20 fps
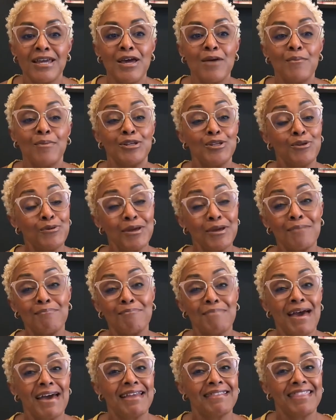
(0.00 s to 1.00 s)
but you can
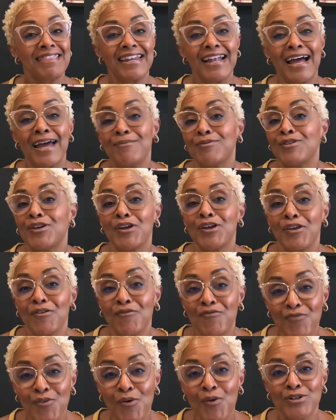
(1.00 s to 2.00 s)
bet that I'm looking
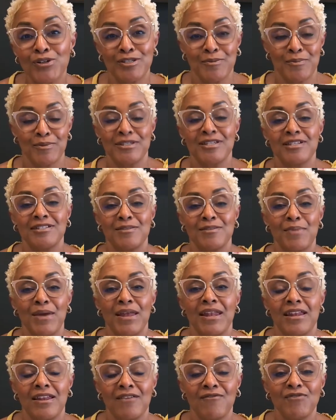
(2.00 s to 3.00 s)
forward to
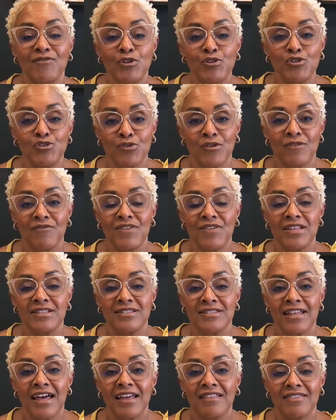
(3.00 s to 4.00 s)
participating in future events
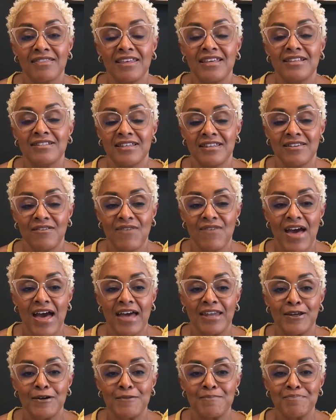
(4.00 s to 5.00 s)
like these in
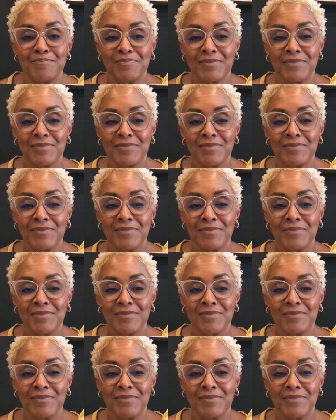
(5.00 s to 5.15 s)
Nevada.